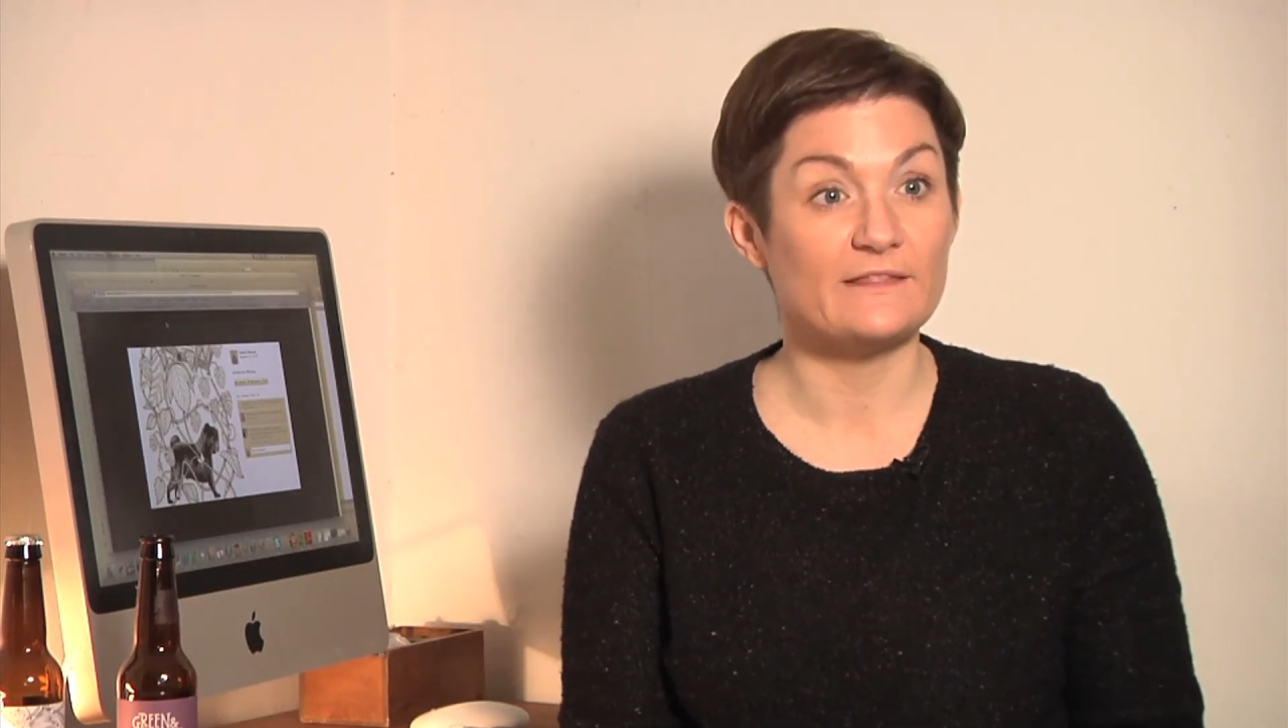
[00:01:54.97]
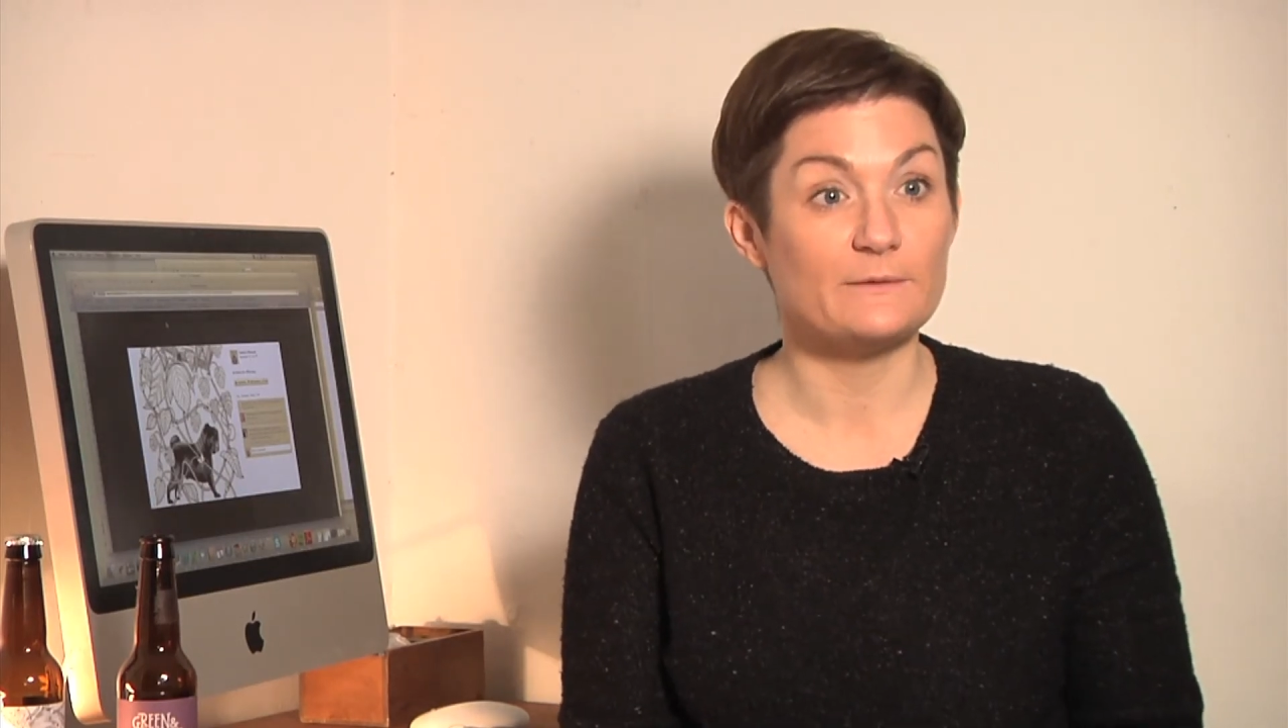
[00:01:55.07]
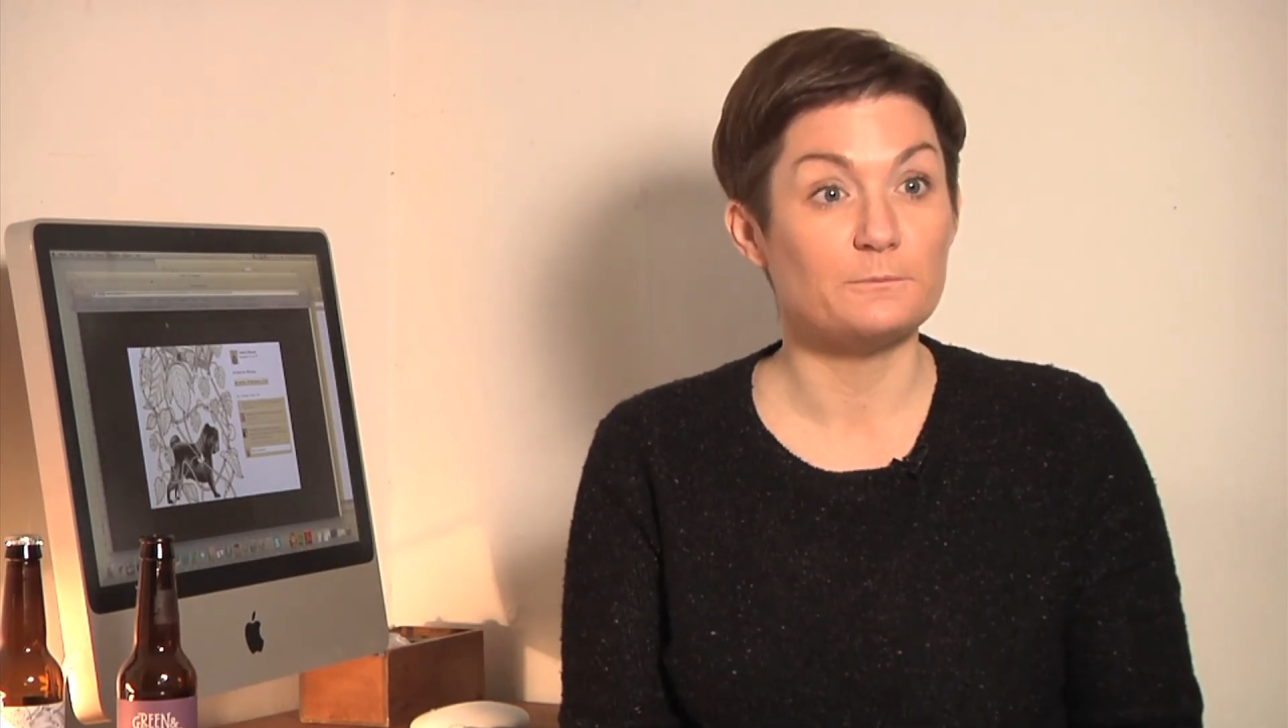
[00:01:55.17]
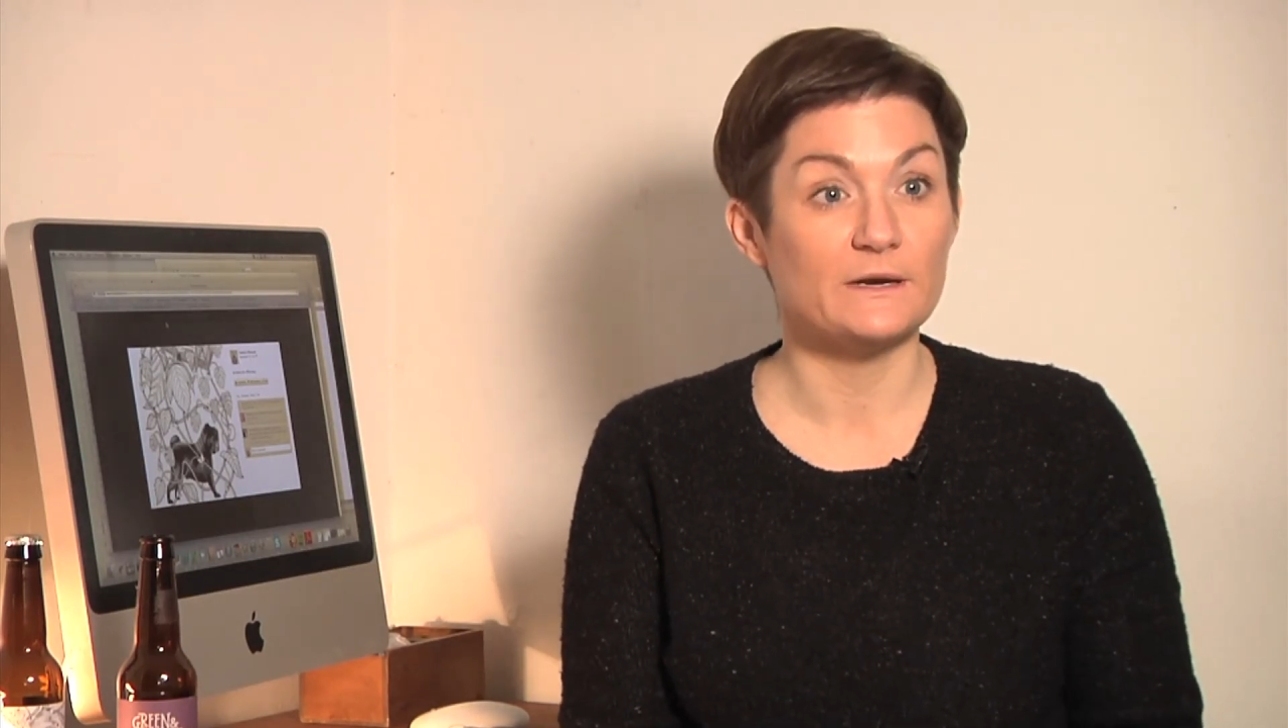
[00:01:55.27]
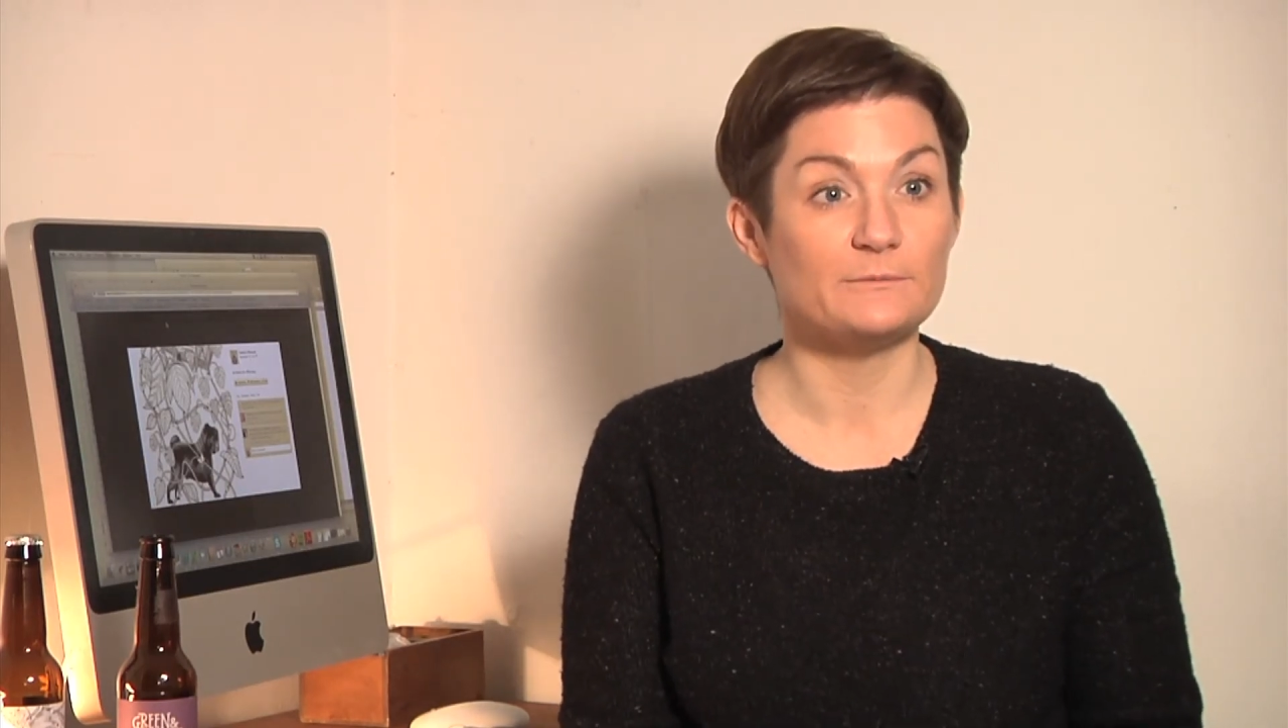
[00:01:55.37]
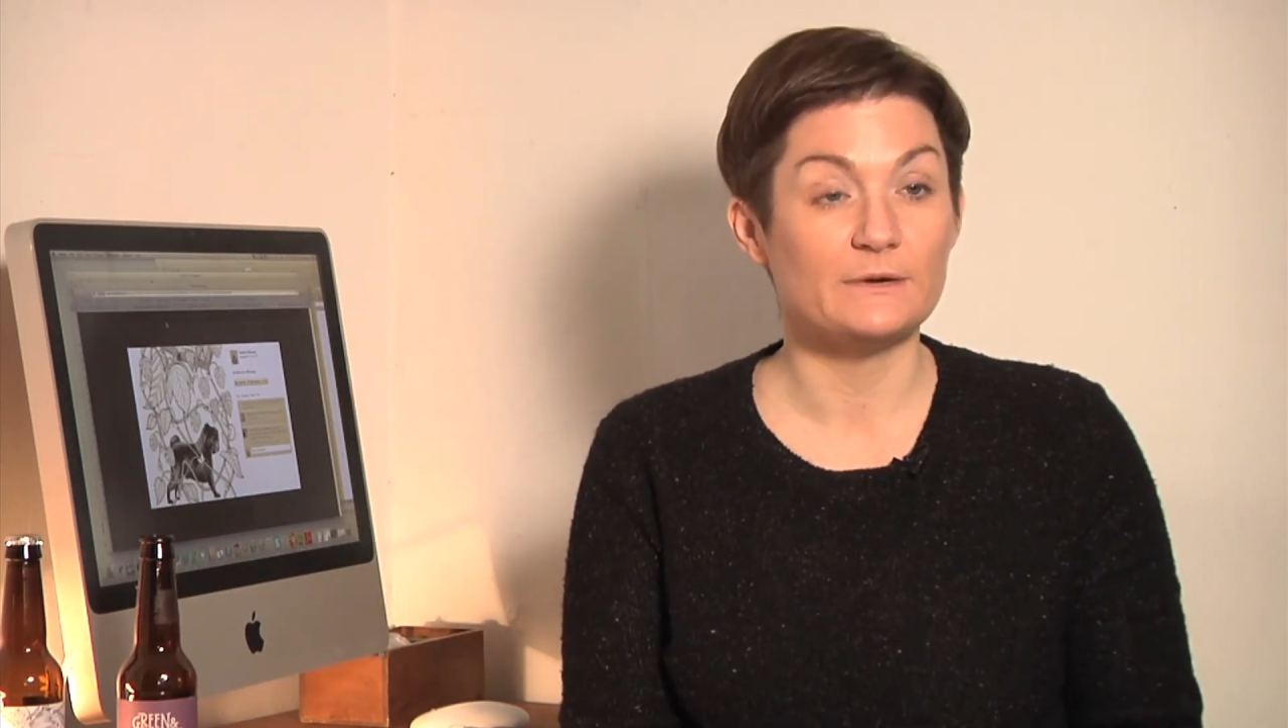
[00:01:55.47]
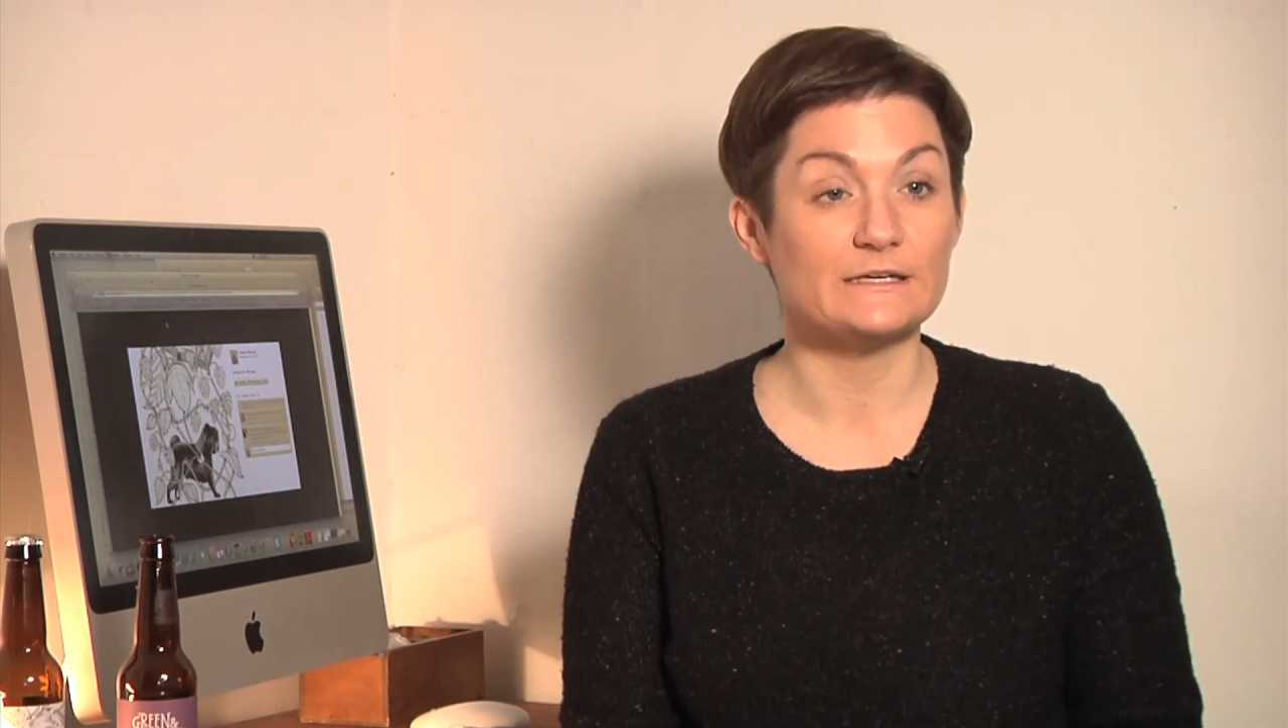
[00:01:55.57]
their money back